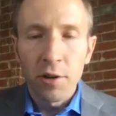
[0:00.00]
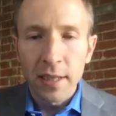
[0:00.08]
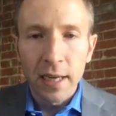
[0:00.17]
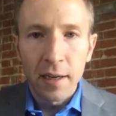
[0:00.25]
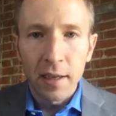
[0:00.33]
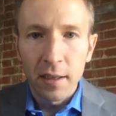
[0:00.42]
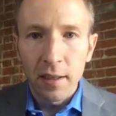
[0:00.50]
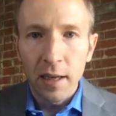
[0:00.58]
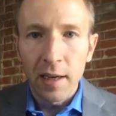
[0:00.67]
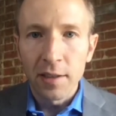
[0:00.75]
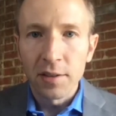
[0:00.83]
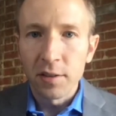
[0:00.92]
Technica
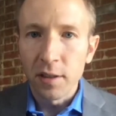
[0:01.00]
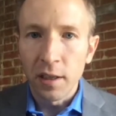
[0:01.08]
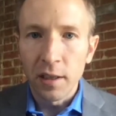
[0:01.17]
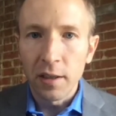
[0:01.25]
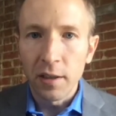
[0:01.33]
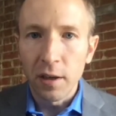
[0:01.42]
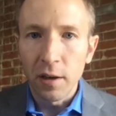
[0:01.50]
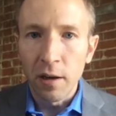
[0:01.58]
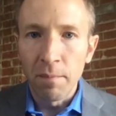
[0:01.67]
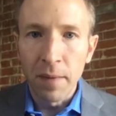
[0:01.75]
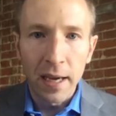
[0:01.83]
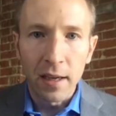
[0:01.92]
has a
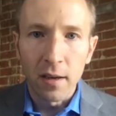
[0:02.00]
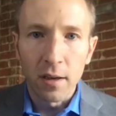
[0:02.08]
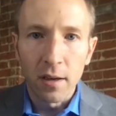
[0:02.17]
mic.